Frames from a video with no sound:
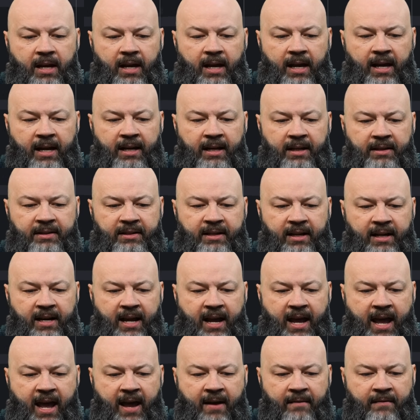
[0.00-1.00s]
and it's going to
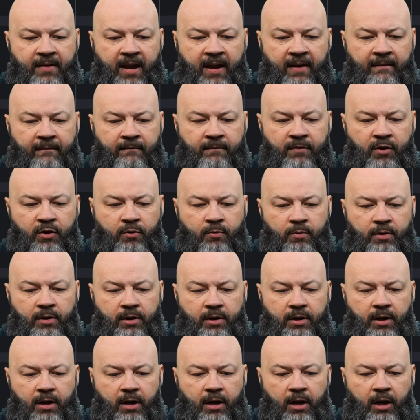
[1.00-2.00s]
have a
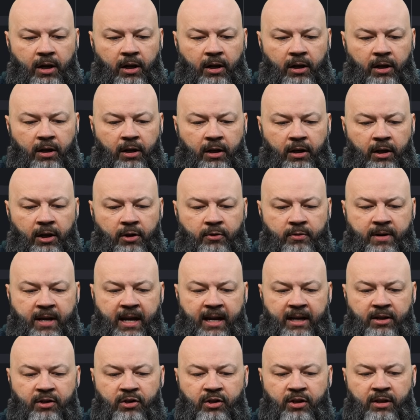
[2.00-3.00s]
viewer
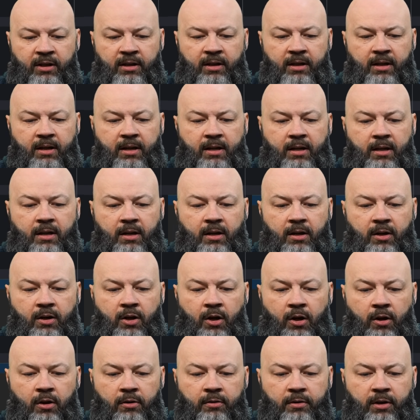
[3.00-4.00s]
location
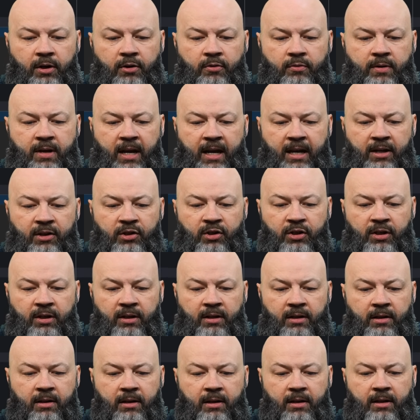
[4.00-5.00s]
called location,